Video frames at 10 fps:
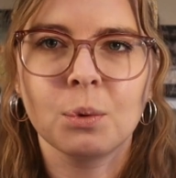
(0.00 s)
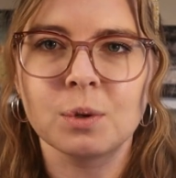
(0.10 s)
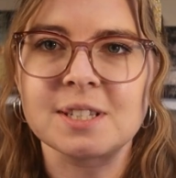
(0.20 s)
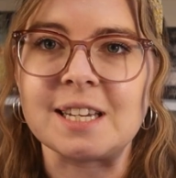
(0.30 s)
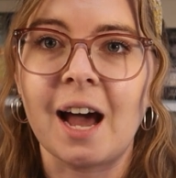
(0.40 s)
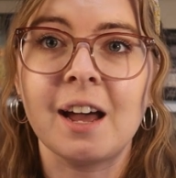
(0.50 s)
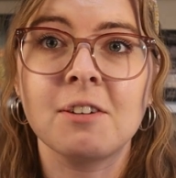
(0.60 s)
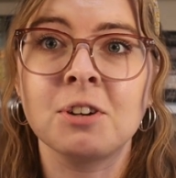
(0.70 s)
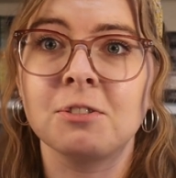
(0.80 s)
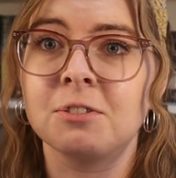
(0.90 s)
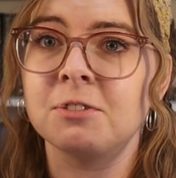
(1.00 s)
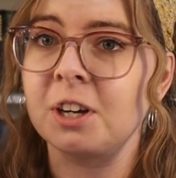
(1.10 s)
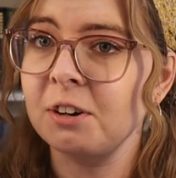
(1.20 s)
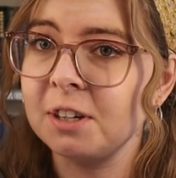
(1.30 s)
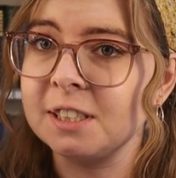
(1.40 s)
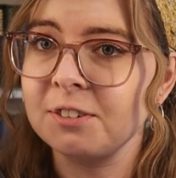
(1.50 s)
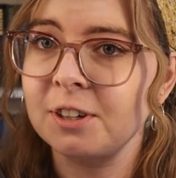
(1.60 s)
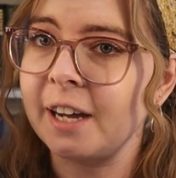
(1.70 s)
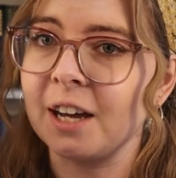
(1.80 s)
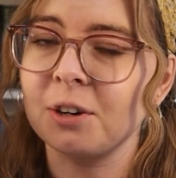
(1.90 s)
We'll see. I have very
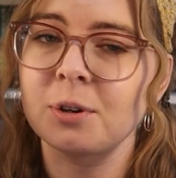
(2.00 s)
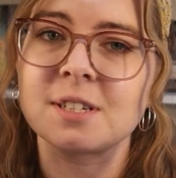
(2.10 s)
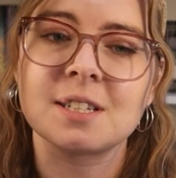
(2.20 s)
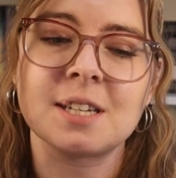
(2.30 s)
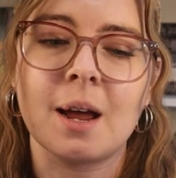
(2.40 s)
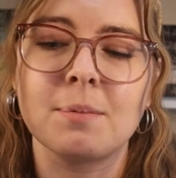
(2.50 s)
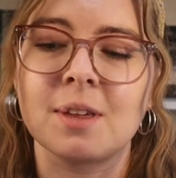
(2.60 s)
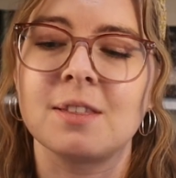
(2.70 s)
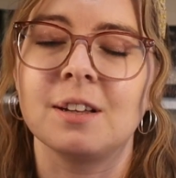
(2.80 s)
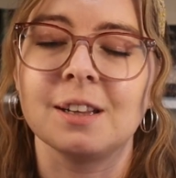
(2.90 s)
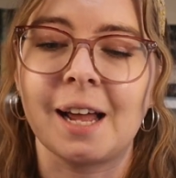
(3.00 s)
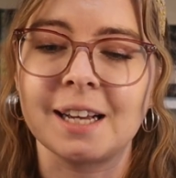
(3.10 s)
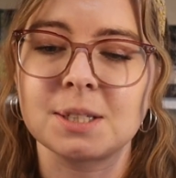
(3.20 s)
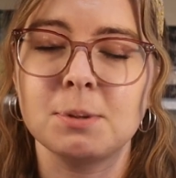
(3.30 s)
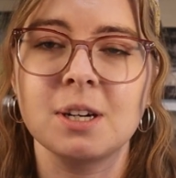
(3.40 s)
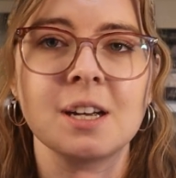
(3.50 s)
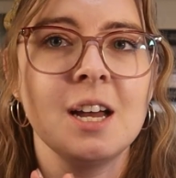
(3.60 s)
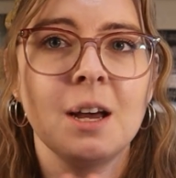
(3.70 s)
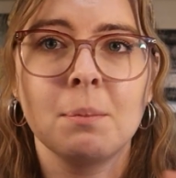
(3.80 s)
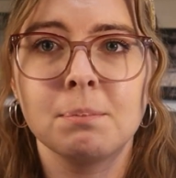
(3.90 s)
different categories this time than the last book,
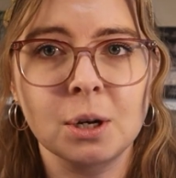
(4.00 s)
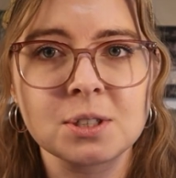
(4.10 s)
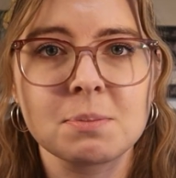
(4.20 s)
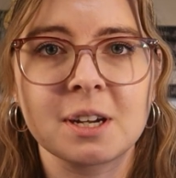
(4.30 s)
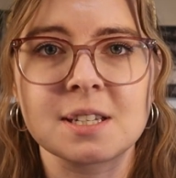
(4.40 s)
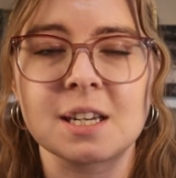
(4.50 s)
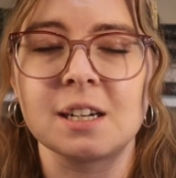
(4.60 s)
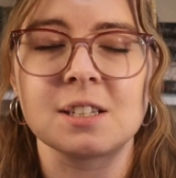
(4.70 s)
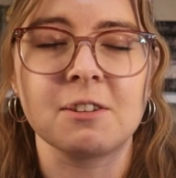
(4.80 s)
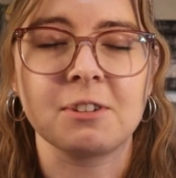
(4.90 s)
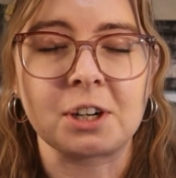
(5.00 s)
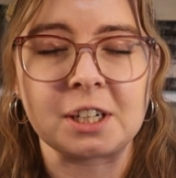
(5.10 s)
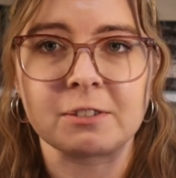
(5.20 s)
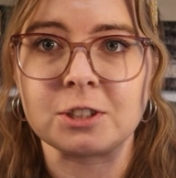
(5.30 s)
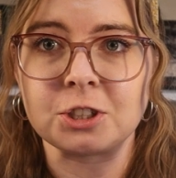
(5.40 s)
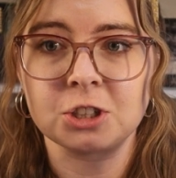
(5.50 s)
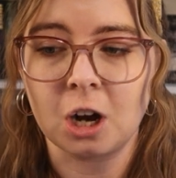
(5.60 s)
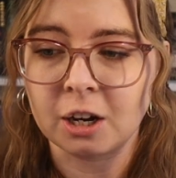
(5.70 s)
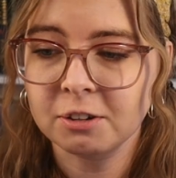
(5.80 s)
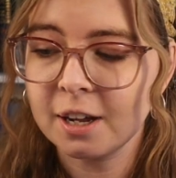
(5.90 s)
mostly because it is a very different
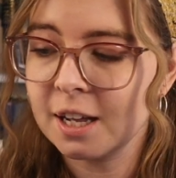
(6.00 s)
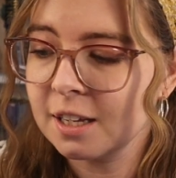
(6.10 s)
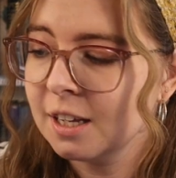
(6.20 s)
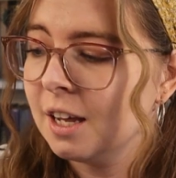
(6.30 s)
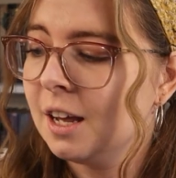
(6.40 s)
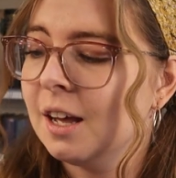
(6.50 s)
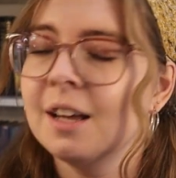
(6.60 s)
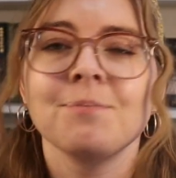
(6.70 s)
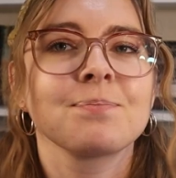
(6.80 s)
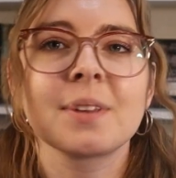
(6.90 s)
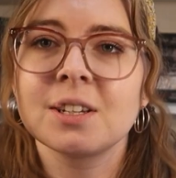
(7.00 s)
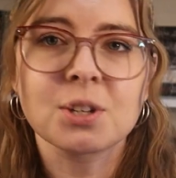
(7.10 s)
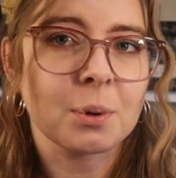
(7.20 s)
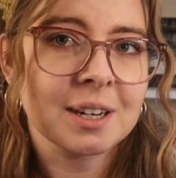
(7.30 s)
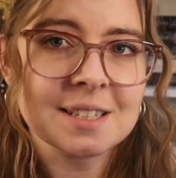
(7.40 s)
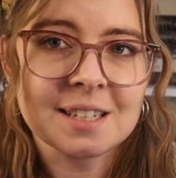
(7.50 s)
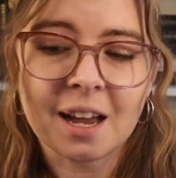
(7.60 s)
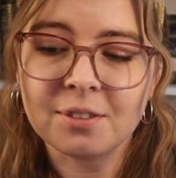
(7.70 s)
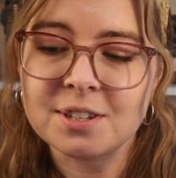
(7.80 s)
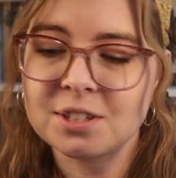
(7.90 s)
genre. So we're gonna see
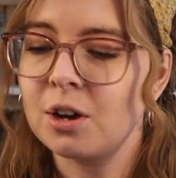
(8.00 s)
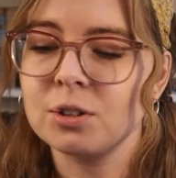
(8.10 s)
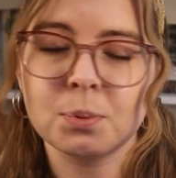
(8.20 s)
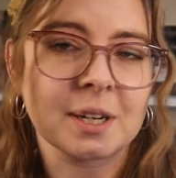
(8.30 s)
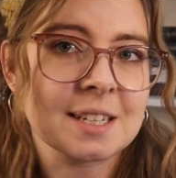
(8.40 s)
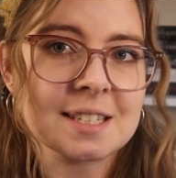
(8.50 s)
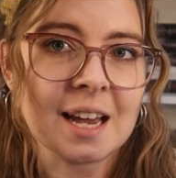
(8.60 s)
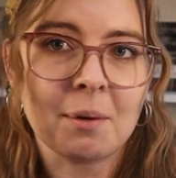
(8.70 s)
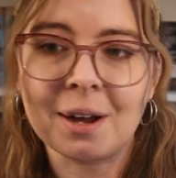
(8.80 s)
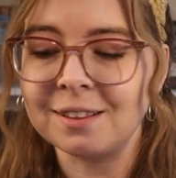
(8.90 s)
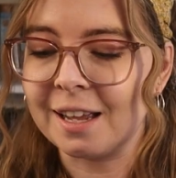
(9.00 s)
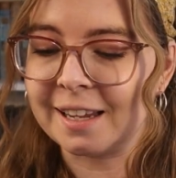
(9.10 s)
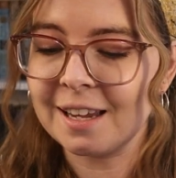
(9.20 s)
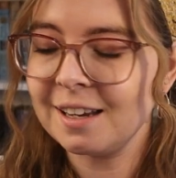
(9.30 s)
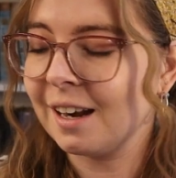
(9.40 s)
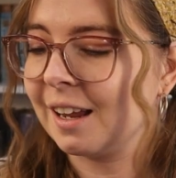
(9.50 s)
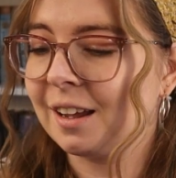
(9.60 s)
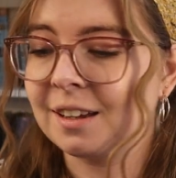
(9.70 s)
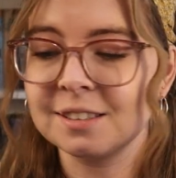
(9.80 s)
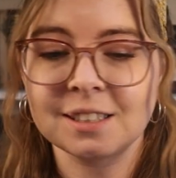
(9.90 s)
how this goes. We're gonna see how I like it,
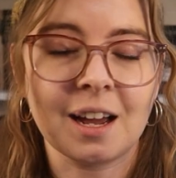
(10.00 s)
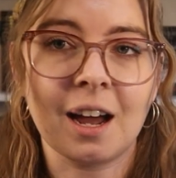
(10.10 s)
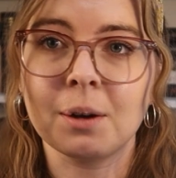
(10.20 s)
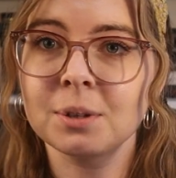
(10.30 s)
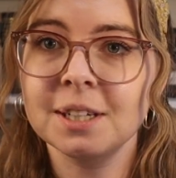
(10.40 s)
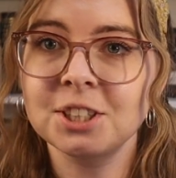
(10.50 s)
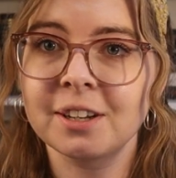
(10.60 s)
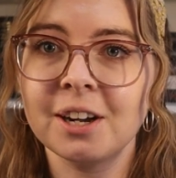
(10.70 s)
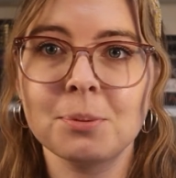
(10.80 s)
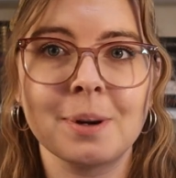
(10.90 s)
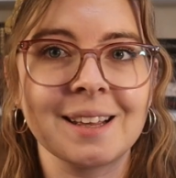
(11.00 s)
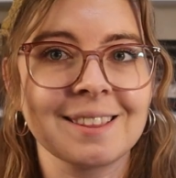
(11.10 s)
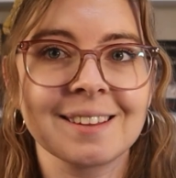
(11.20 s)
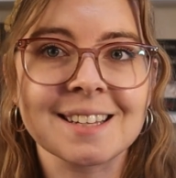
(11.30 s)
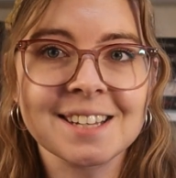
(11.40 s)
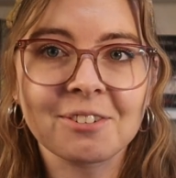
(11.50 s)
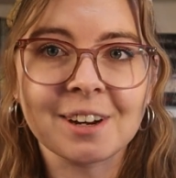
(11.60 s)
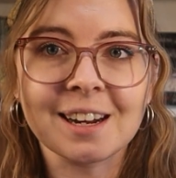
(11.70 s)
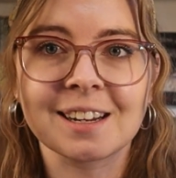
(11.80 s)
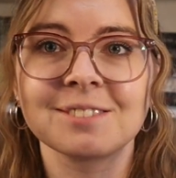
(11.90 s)
and I will let y'all know, but let's get
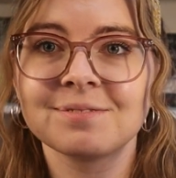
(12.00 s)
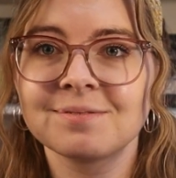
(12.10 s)
reading.